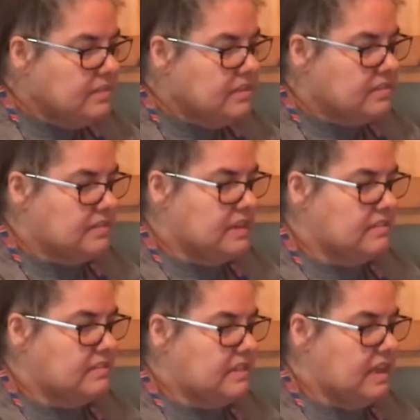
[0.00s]
this,
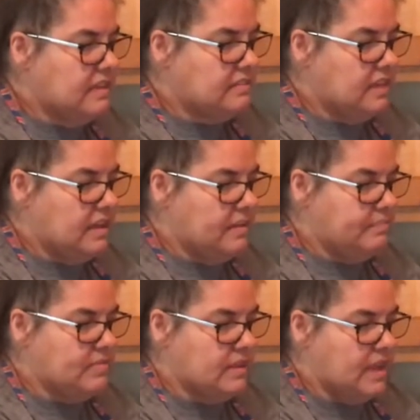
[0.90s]
it says
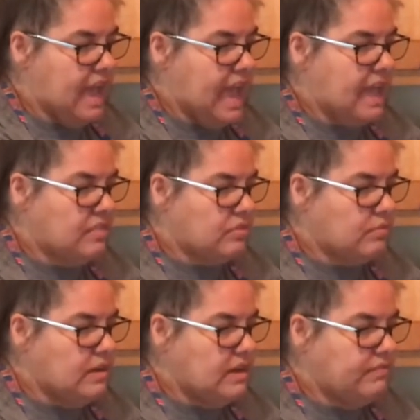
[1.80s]
add
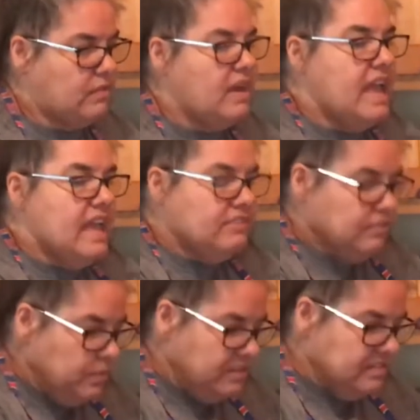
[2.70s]
3 to 4.
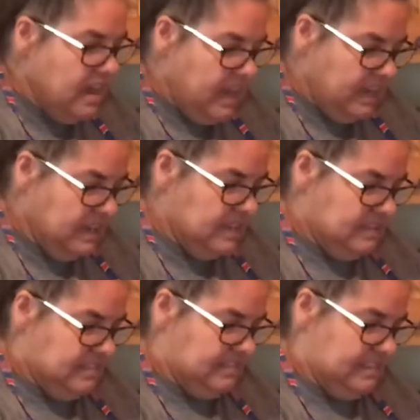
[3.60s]
So it's not an
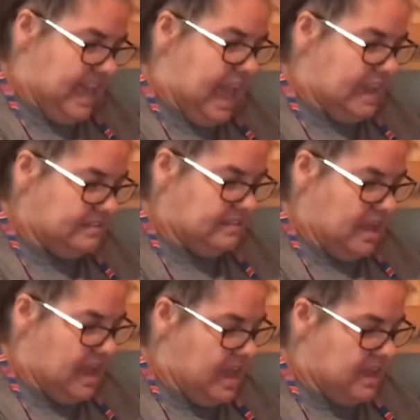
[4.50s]
exact
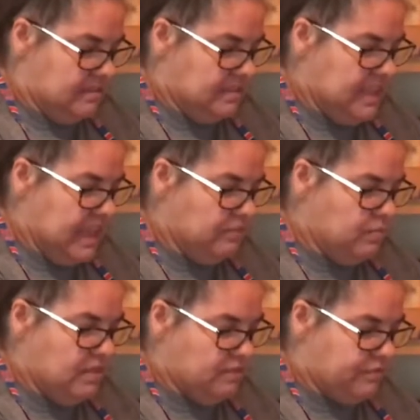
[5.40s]
science. And that's
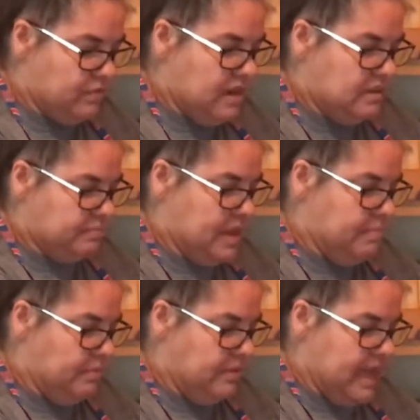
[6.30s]
what freaks
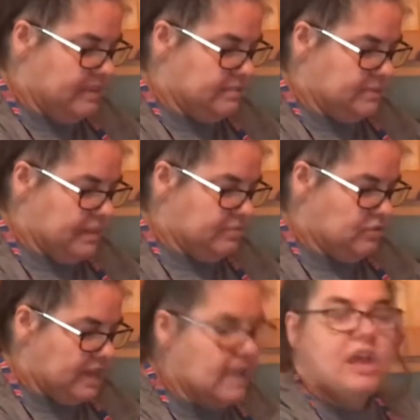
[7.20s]
people out sometimes. They're
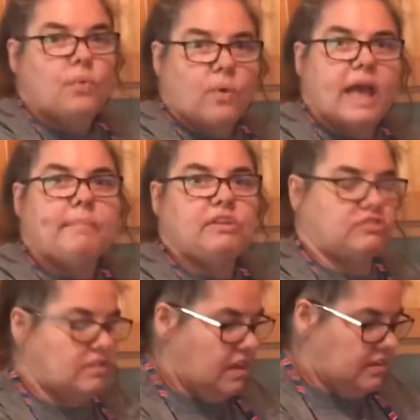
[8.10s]
like, well, how much
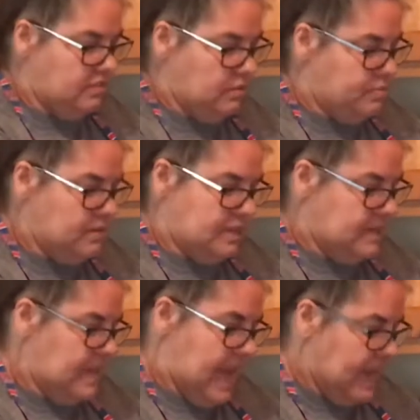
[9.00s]
salt do you put
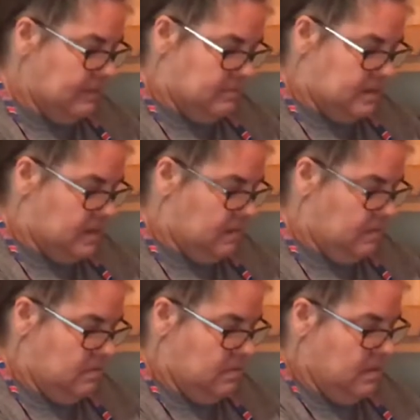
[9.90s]
in? I don't know.
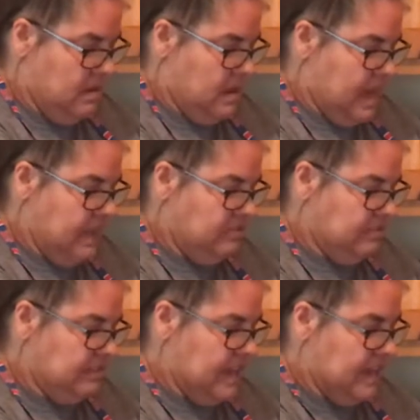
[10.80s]
I
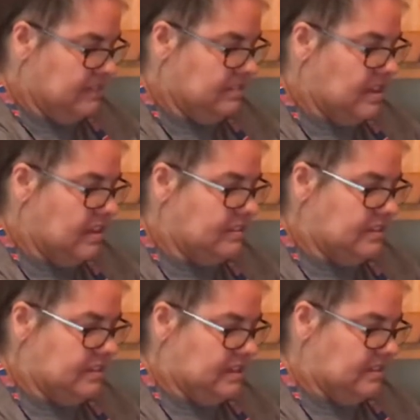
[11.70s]
just kind of salt
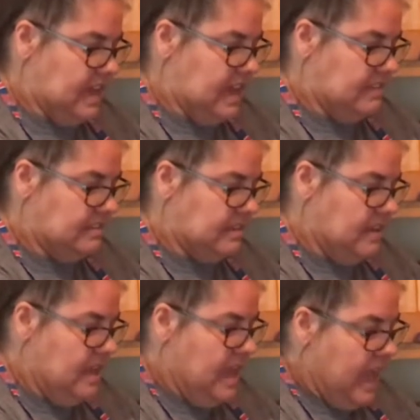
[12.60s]
it and taste it.
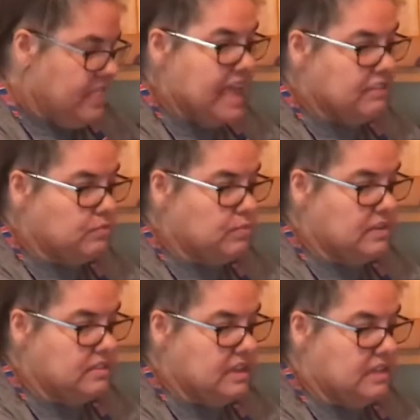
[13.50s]
And that's
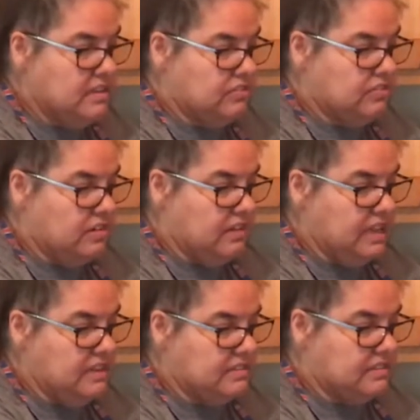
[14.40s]
one thing that
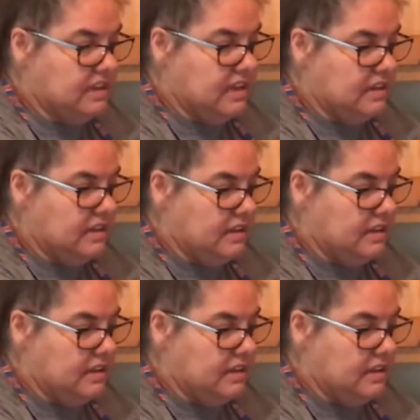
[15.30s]
Charlene said,